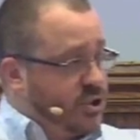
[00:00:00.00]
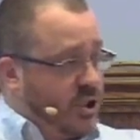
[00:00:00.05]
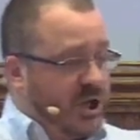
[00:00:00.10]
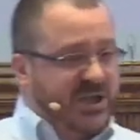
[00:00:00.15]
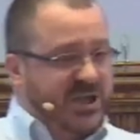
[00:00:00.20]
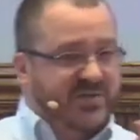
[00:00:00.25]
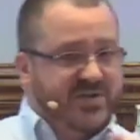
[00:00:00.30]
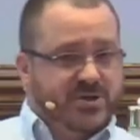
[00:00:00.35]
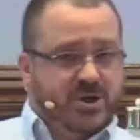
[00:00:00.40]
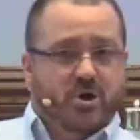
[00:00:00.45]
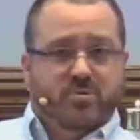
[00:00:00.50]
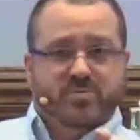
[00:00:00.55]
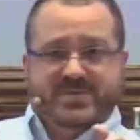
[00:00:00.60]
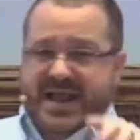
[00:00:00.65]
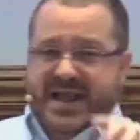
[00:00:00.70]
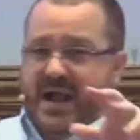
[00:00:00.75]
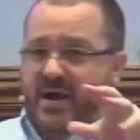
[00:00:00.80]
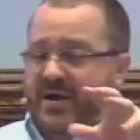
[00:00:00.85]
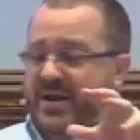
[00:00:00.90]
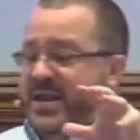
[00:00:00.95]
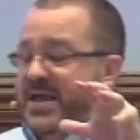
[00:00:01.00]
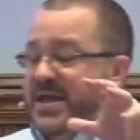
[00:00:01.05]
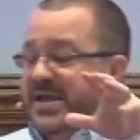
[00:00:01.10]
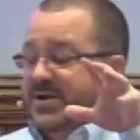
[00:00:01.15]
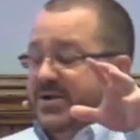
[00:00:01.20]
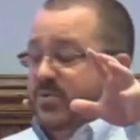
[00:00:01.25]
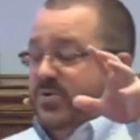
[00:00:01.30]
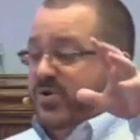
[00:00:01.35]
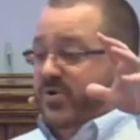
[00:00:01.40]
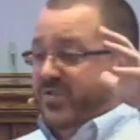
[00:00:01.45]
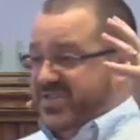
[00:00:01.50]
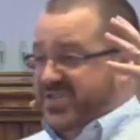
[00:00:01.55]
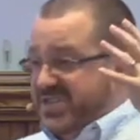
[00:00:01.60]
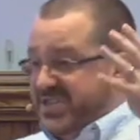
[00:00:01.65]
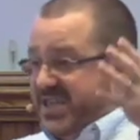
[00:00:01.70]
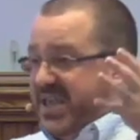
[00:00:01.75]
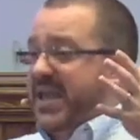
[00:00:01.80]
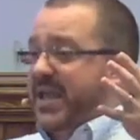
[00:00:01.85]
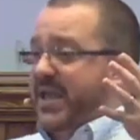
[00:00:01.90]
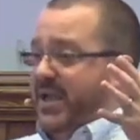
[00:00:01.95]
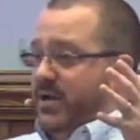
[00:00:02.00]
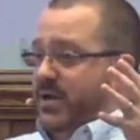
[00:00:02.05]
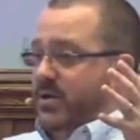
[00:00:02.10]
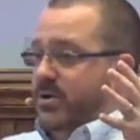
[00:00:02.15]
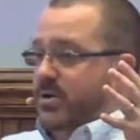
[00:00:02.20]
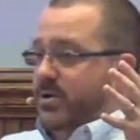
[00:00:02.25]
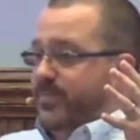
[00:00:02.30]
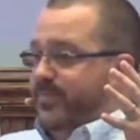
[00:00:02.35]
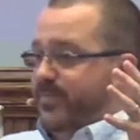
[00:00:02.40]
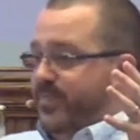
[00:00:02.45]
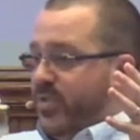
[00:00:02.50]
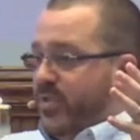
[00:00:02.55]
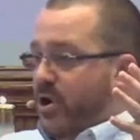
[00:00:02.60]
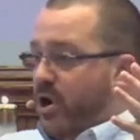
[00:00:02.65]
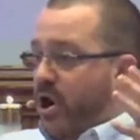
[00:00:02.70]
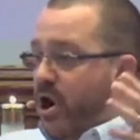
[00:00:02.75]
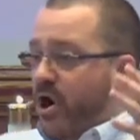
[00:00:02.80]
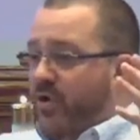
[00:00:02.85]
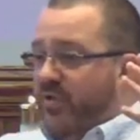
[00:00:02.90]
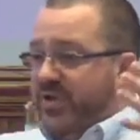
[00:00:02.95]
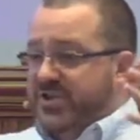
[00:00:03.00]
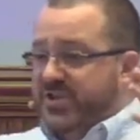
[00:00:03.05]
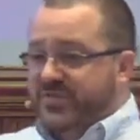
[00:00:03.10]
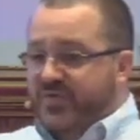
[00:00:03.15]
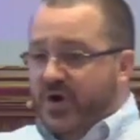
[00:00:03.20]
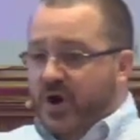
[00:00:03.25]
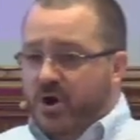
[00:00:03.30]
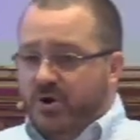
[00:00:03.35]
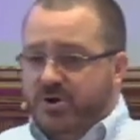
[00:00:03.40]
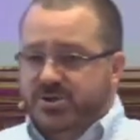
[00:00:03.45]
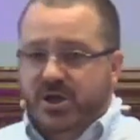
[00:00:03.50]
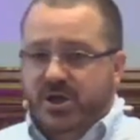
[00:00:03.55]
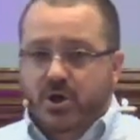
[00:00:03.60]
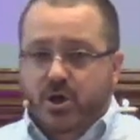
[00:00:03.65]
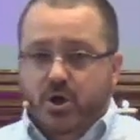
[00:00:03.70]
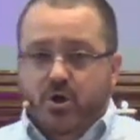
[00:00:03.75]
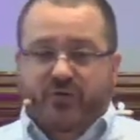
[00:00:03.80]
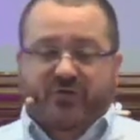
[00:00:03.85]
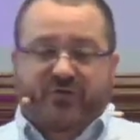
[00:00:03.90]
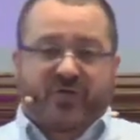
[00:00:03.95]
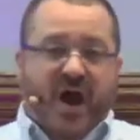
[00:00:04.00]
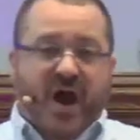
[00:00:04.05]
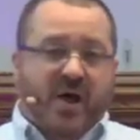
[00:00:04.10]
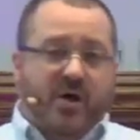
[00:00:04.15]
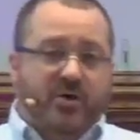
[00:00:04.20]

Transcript: of his hometown and we have seen all these folks who followed a